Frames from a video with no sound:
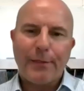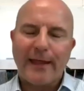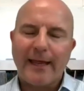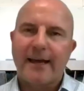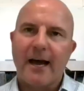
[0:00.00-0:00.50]

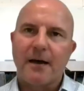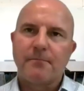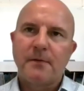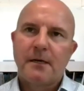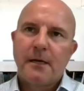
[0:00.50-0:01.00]
think
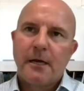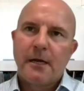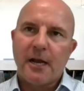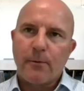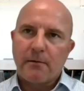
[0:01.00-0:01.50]

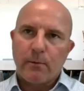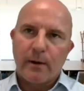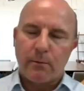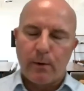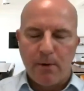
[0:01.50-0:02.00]

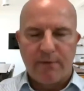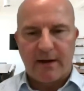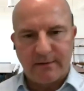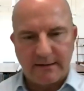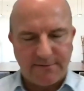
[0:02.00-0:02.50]
we're moving
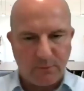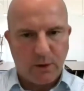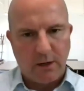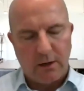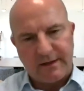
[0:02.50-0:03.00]
into a different
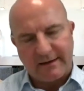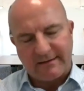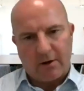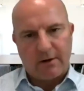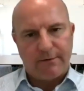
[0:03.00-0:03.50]
world. There's
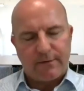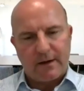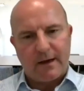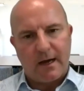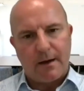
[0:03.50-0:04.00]
a lot of
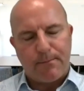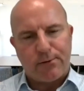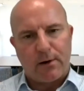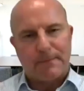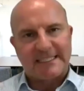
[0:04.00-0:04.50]

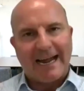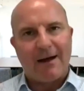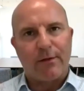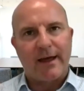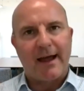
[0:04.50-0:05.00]
property
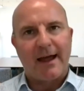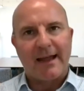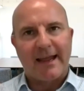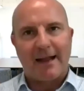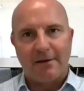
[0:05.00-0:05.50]
out there.
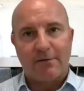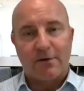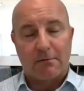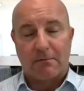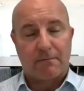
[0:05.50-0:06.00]
Again, you've got
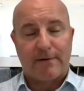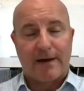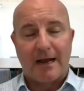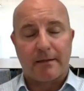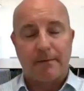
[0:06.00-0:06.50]
to
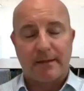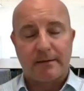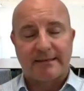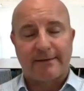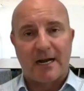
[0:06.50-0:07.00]
find out the
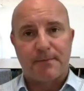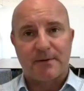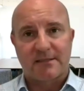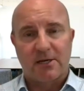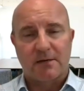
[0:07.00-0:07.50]

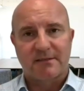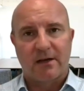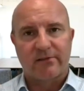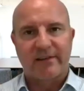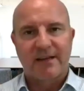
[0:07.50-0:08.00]
developer's
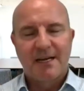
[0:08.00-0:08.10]
circumstances.